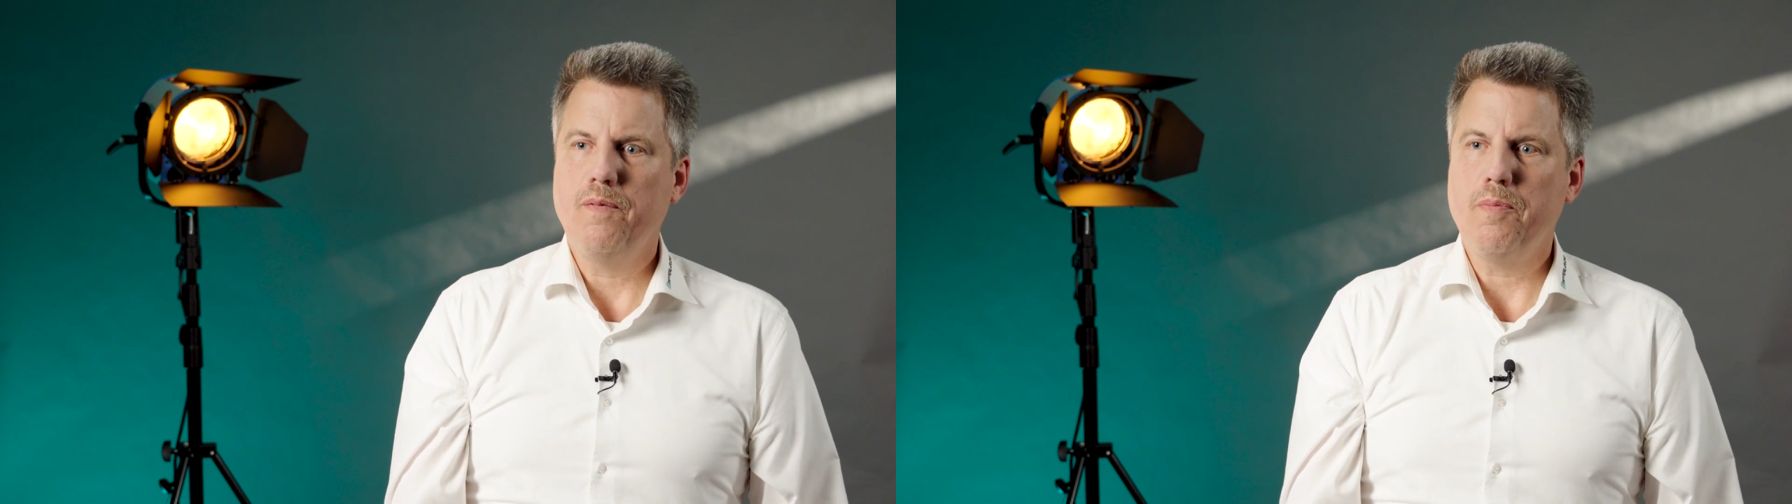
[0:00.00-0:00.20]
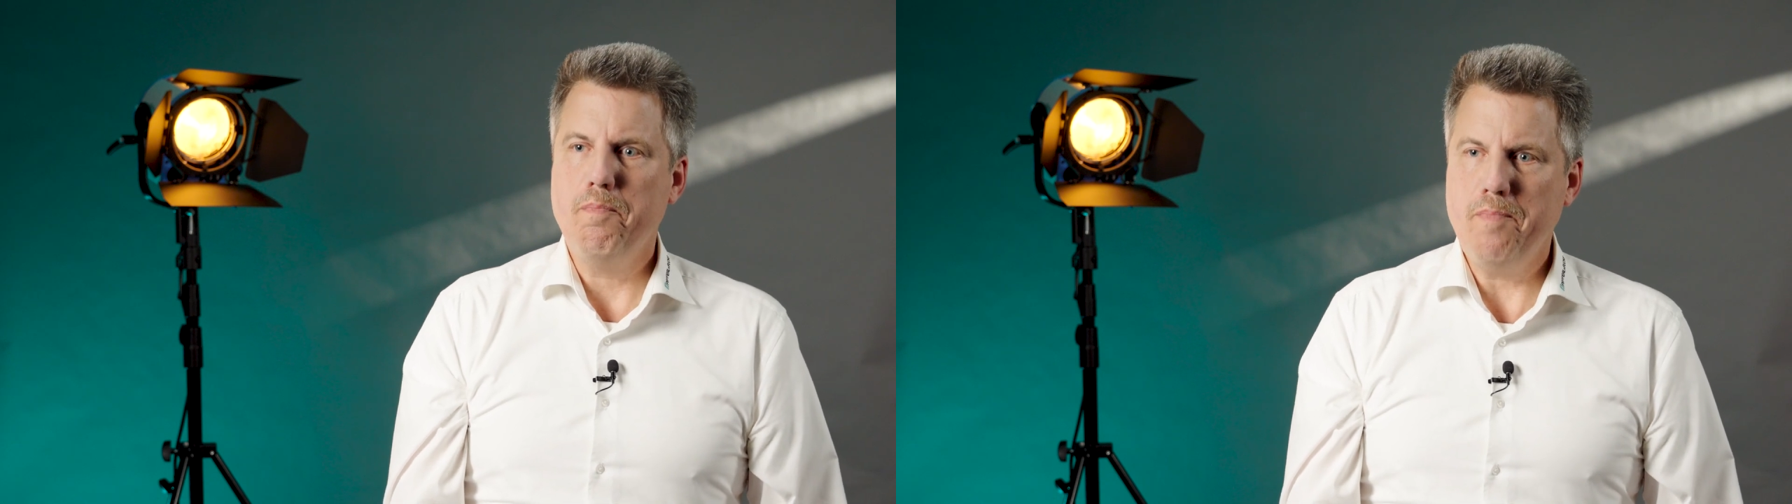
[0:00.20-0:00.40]

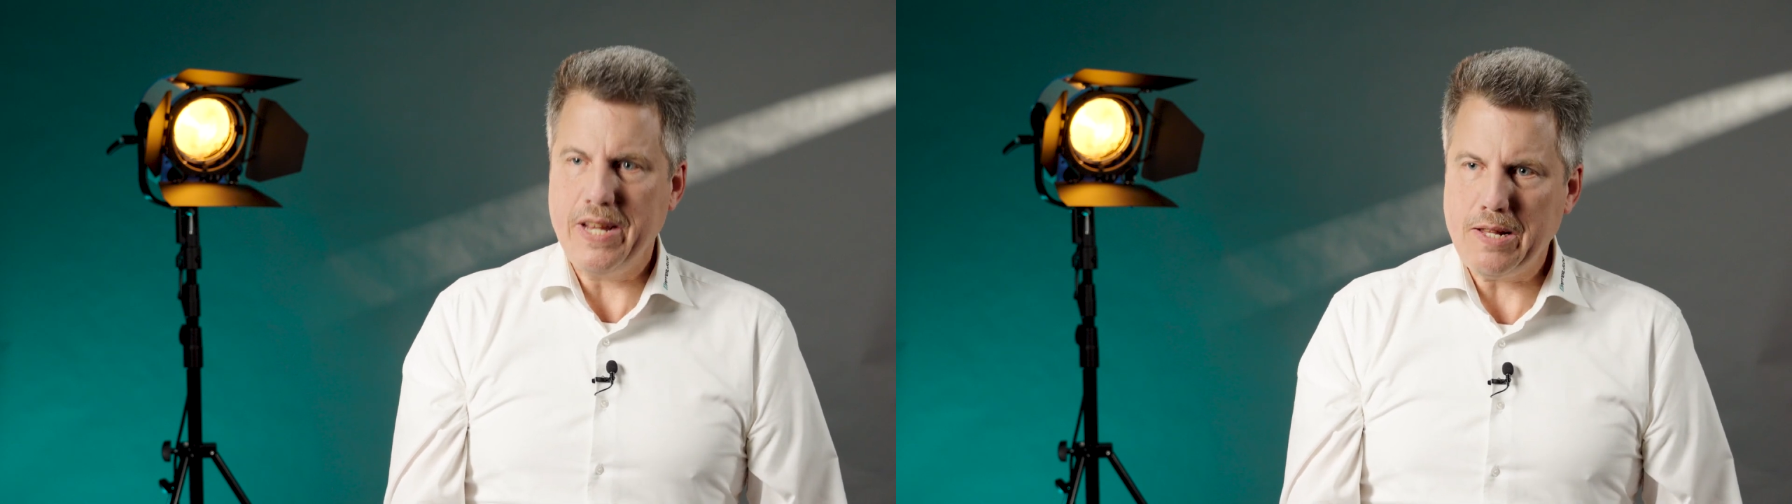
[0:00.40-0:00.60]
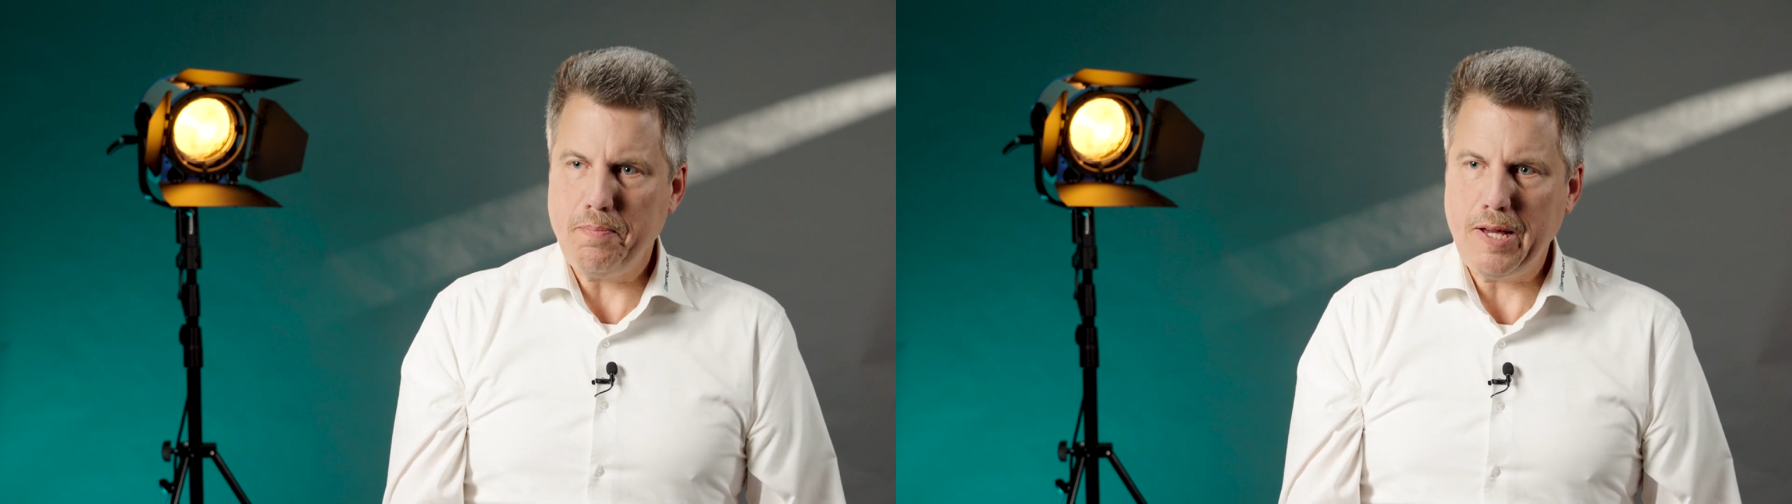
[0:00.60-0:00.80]

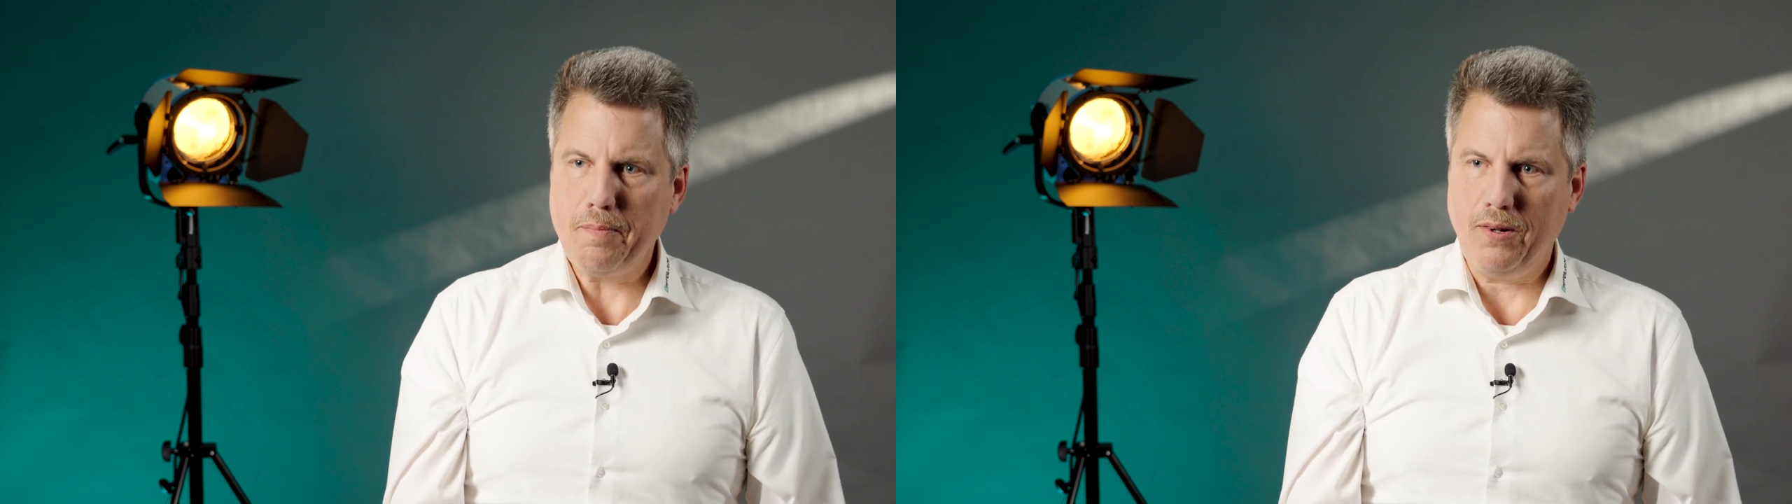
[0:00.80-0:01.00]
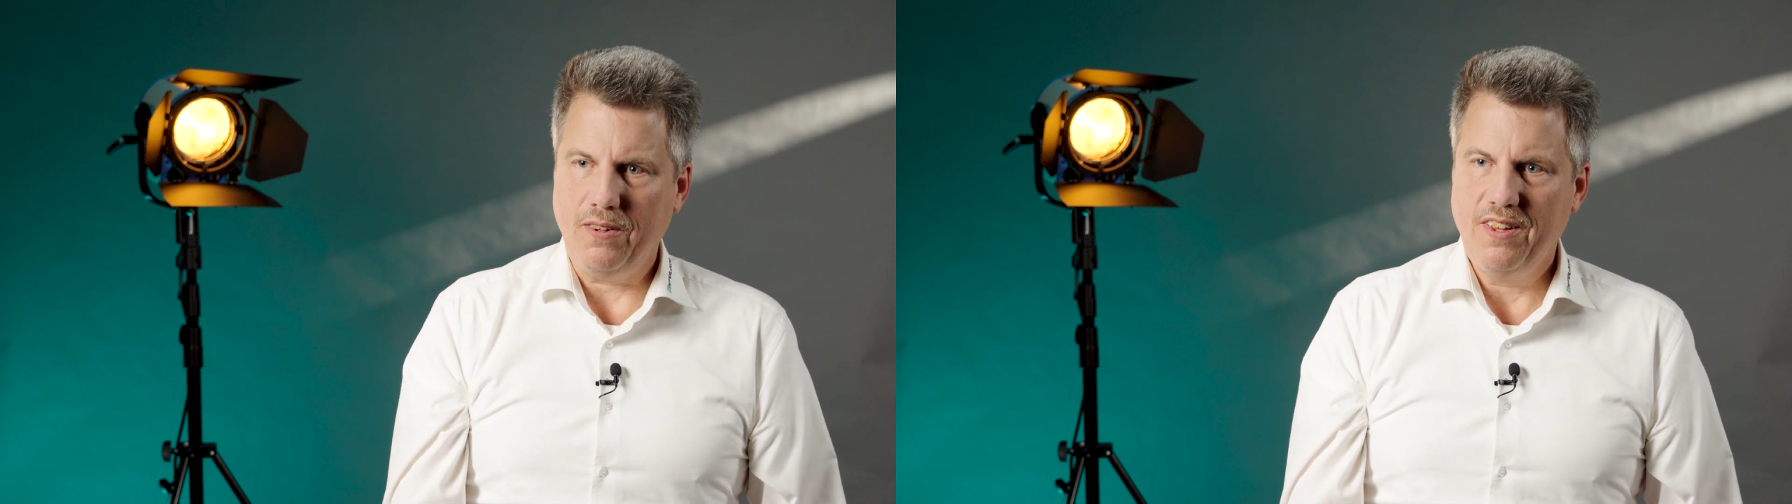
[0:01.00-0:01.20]
many
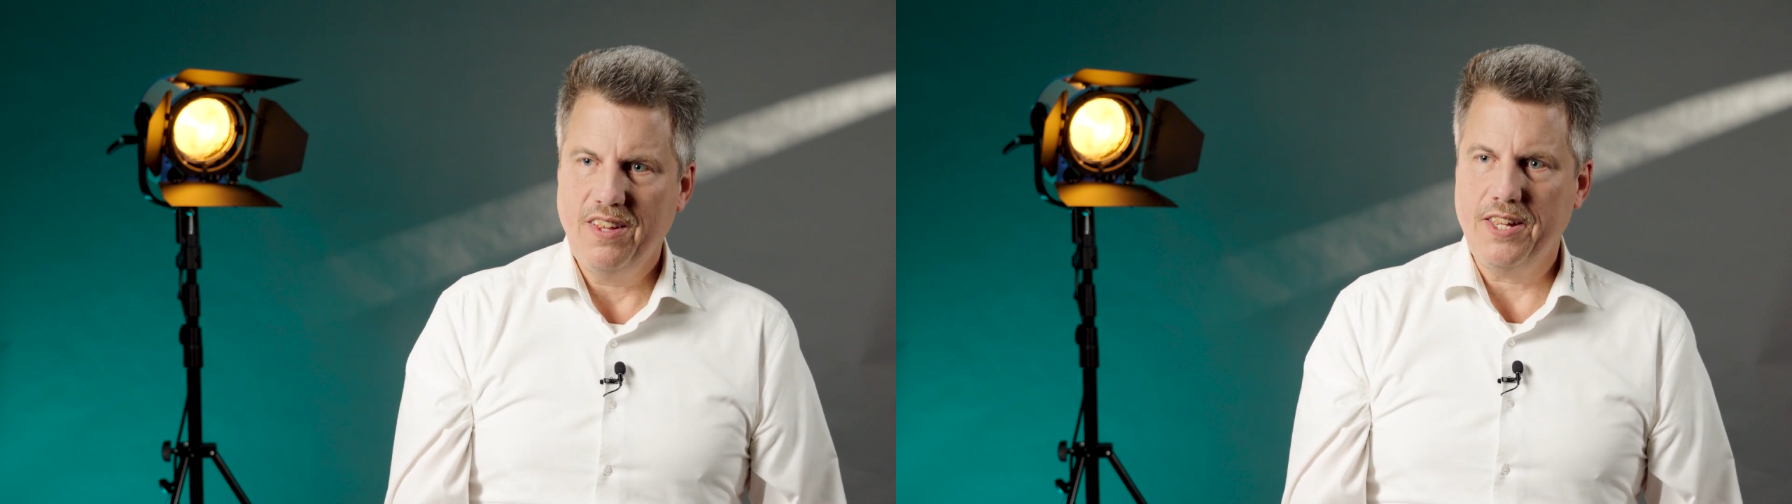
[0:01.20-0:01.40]
people